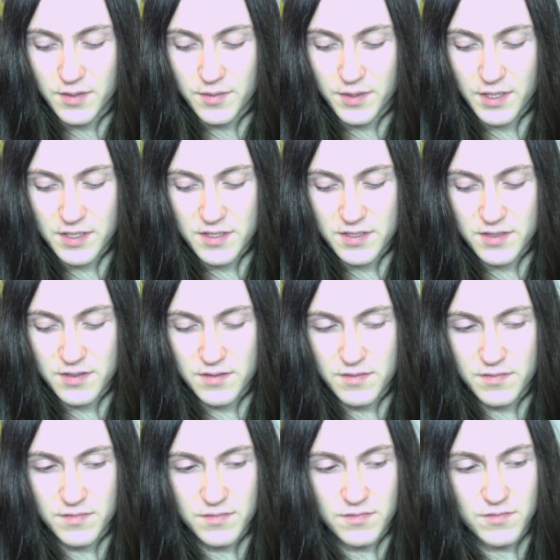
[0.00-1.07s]
That's
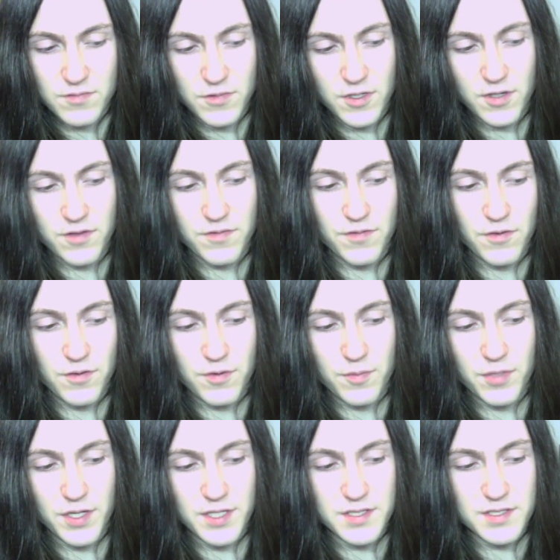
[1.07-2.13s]
one of the few
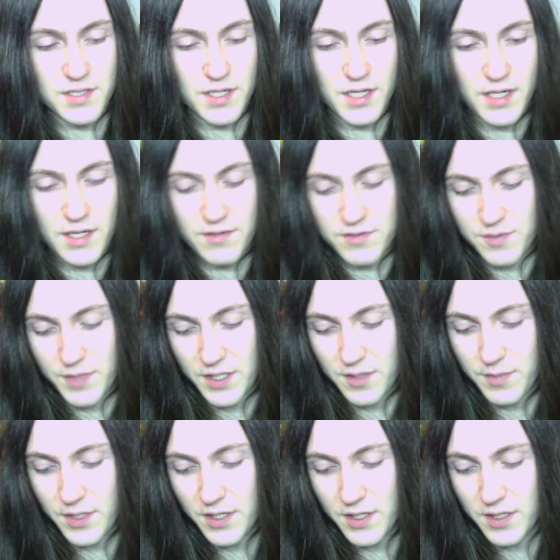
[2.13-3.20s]
complaints that I'd have to make
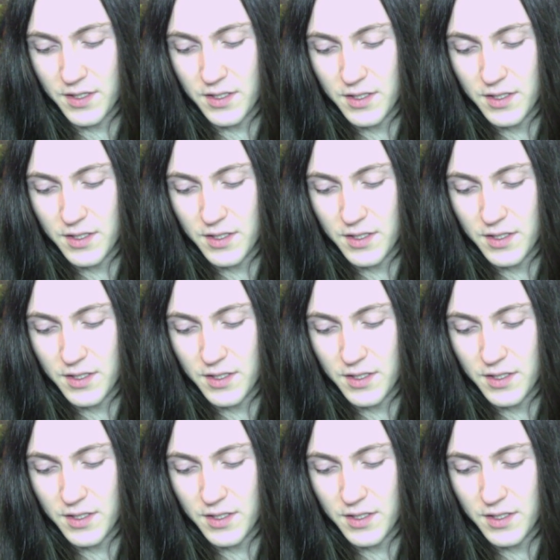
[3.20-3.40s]
about it.